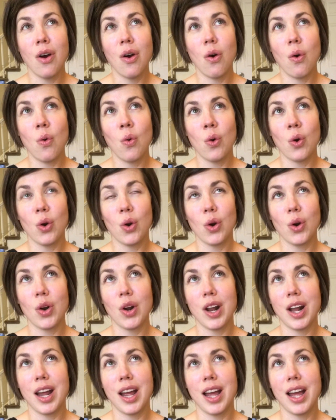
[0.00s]
or
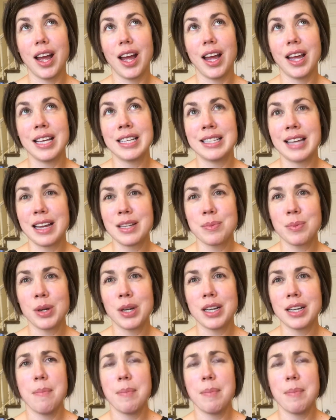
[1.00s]
exasperated